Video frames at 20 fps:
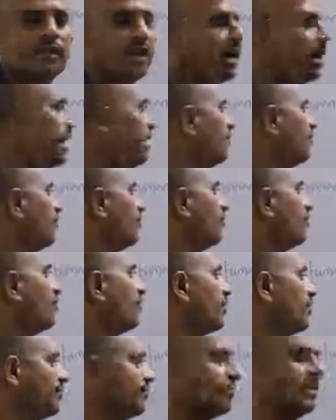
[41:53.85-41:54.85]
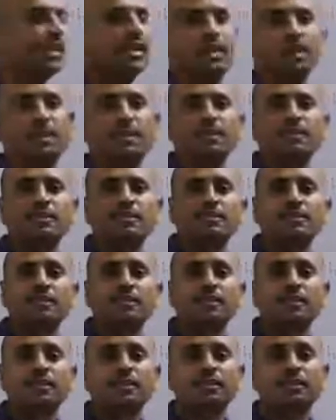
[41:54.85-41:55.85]
and from the
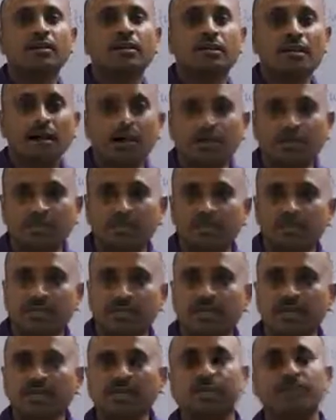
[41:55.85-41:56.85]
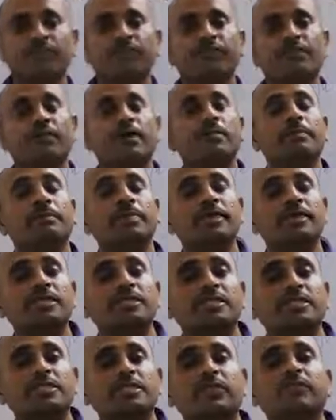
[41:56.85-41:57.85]
lungs the oxygen will
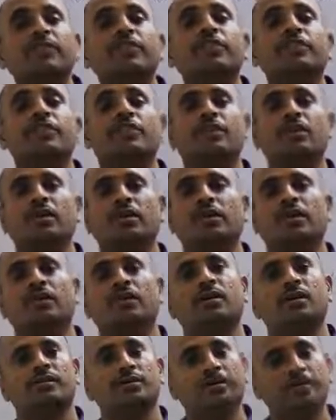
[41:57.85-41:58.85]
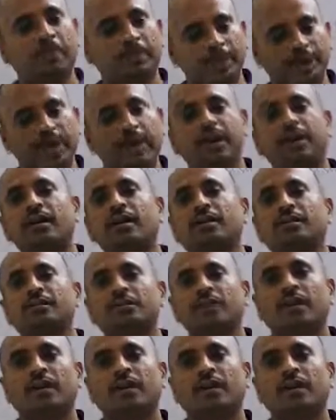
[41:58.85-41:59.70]
mix with the blood,